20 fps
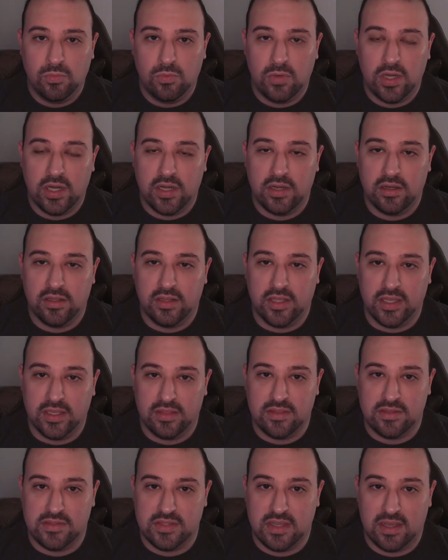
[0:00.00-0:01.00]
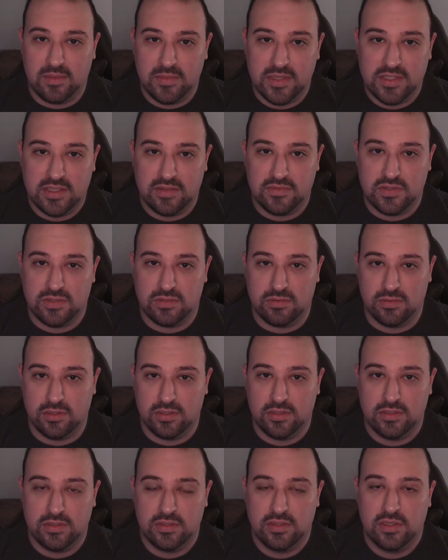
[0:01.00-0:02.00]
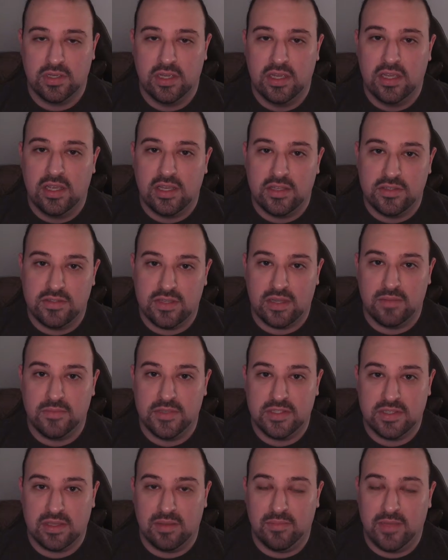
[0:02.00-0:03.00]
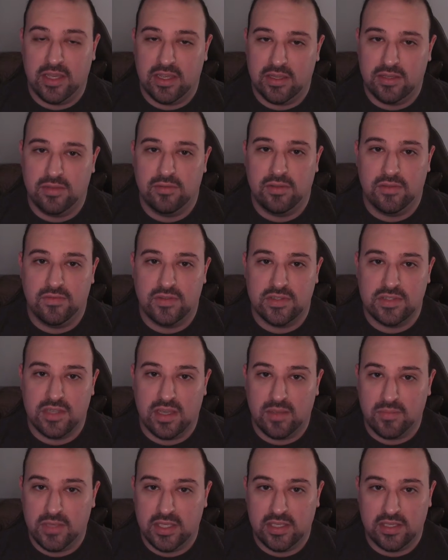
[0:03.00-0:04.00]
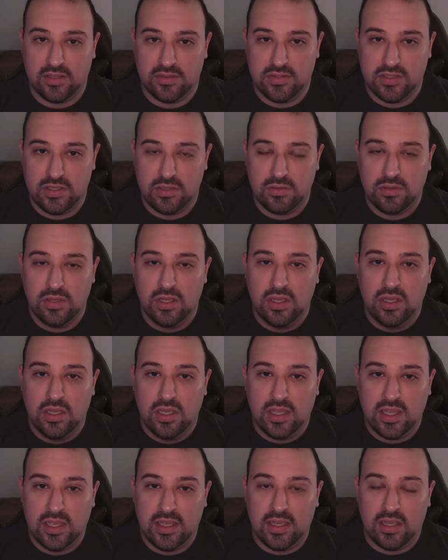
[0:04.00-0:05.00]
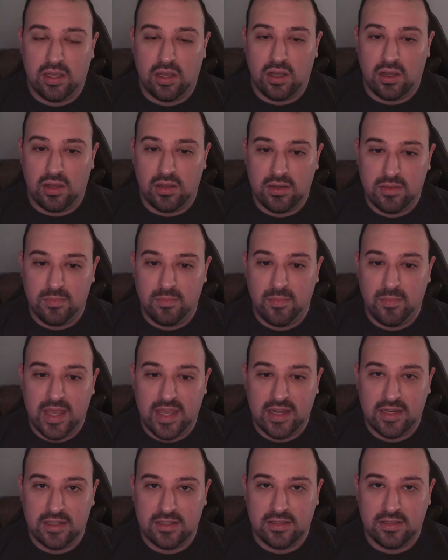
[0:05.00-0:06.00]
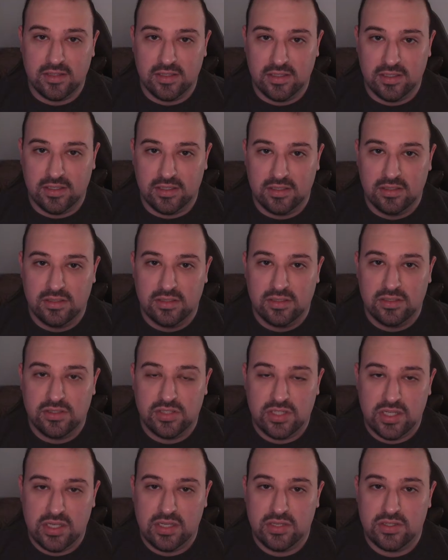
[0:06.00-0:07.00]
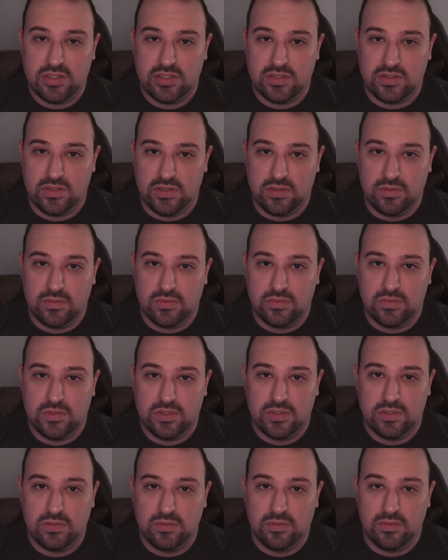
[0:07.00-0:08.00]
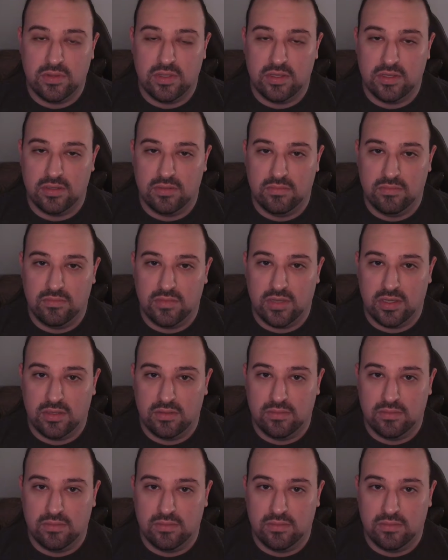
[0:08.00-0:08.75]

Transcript: where like the zombies have swords, the zombies come at you. If a zombie kills you, it automatically changes you to the